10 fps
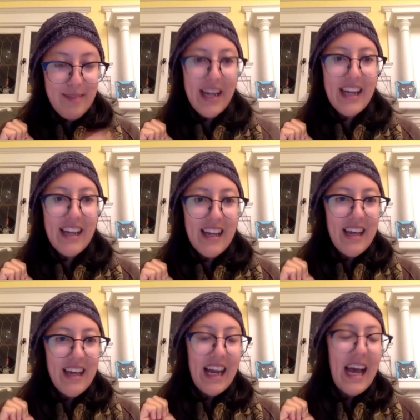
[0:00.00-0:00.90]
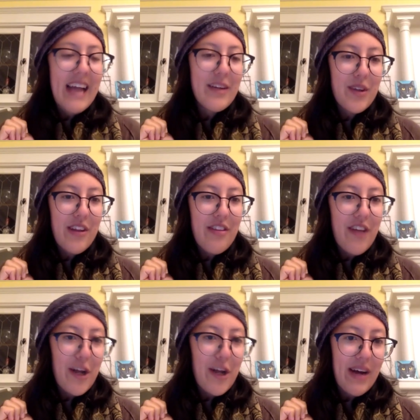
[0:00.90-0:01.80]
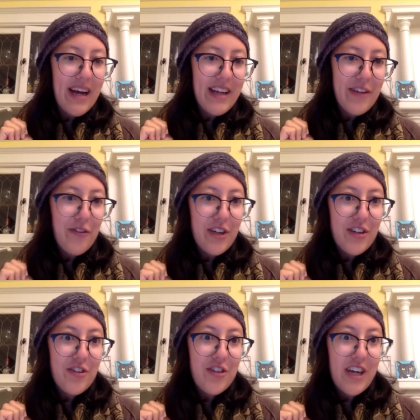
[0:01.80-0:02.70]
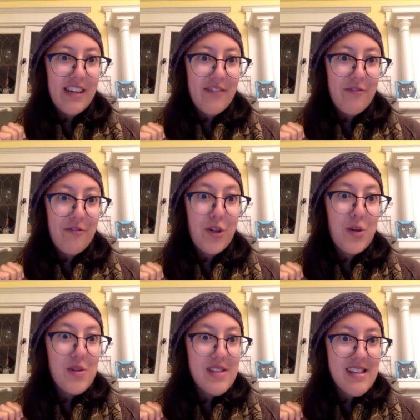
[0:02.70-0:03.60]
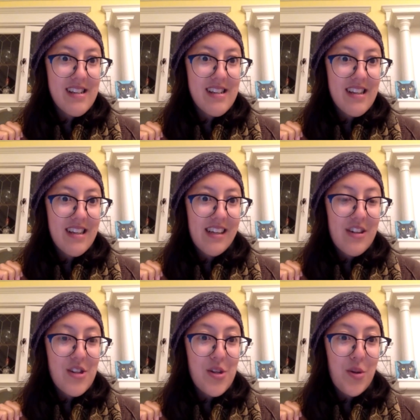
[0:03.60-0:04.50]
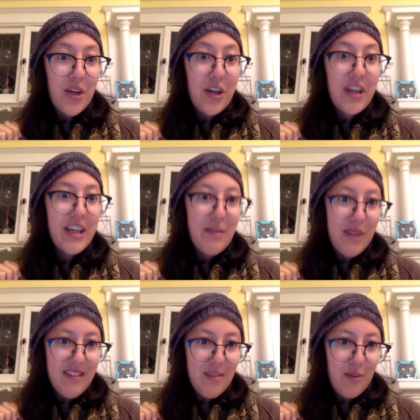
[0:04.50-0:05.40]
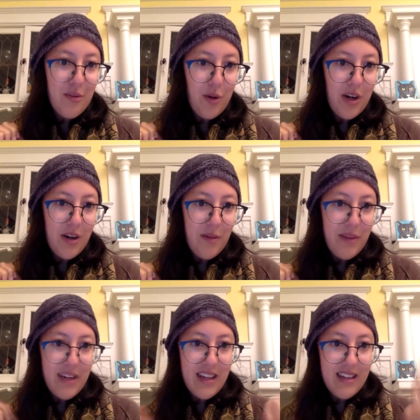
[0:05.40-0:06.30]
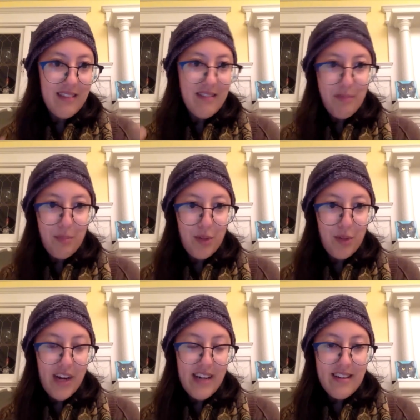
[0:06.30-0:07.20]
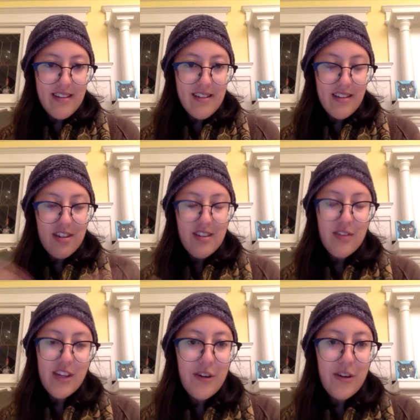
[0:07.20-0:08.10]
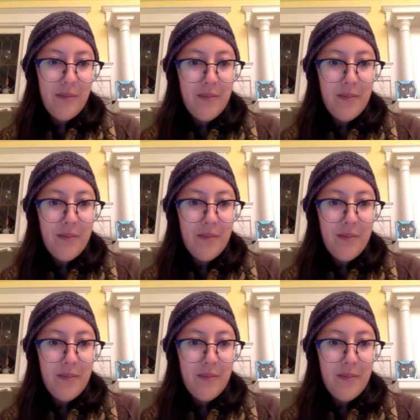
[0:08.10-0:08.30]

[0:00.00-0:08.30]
but I I hadn't really thought about adding freeze dried fruit to a cookie base before, but it provided a delicious flavor.